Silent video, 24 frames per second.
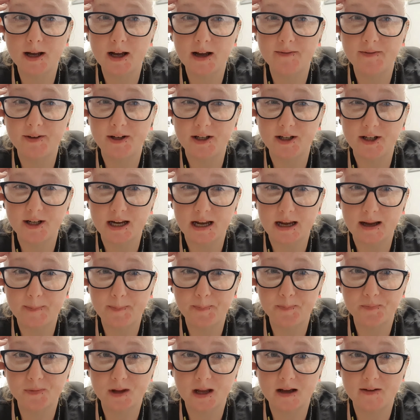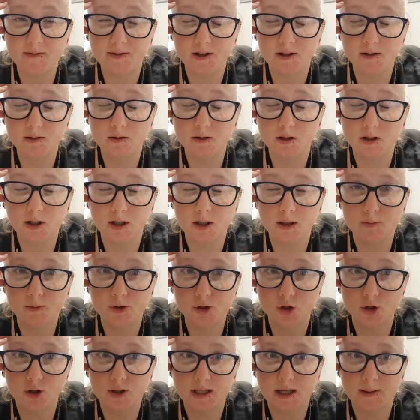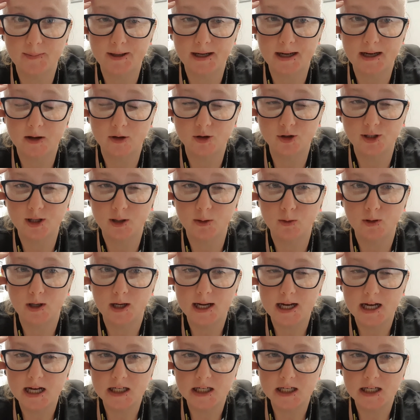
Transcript: having yet having um, sorted that bit out so